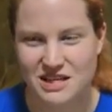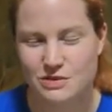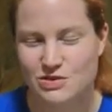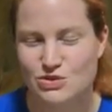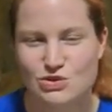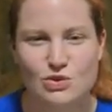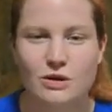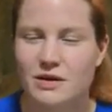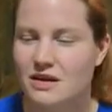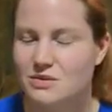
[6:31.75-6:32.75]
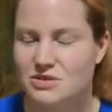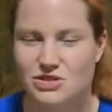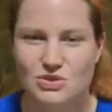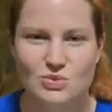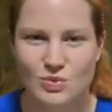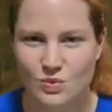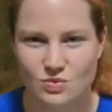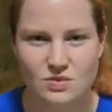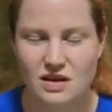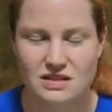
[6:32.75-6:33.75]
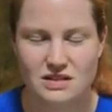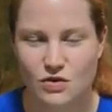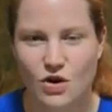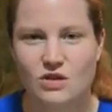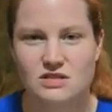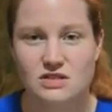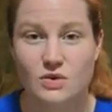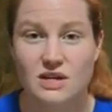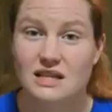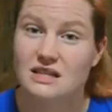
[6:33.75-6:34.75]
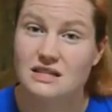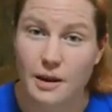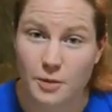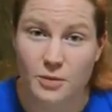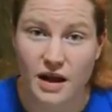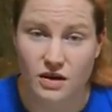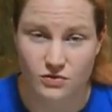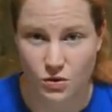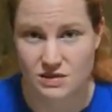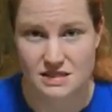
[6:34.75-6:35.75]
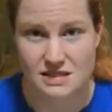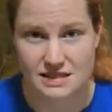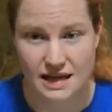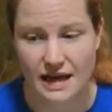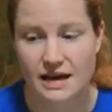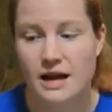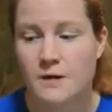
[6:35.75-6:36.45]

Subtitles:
He was too squirmy and it was too difficult, and so I did the diaper bag fold instead.